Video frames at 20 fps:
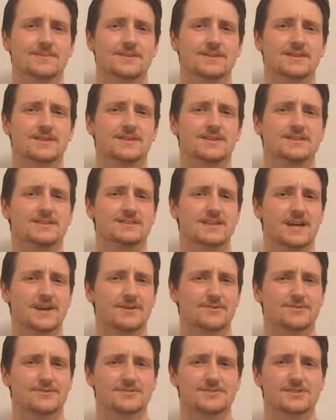these
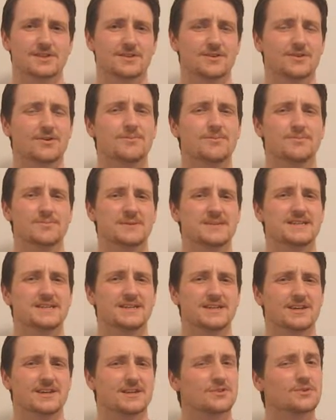errors cannot be
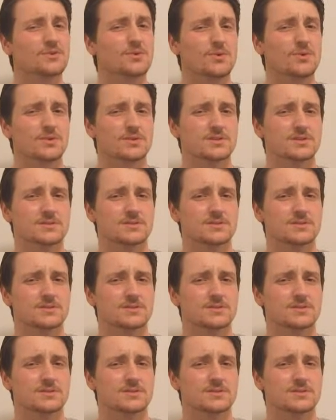ignored.